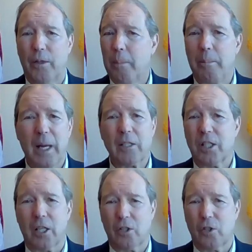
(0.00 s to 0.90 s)
The
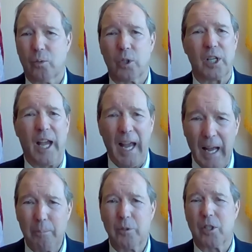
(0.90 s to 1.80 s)
message was
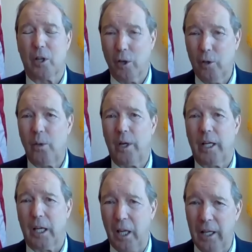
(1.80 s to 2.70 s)

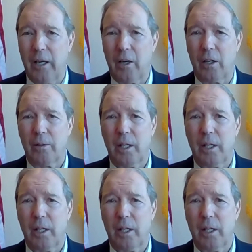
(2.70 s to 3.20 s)
absolutely clear.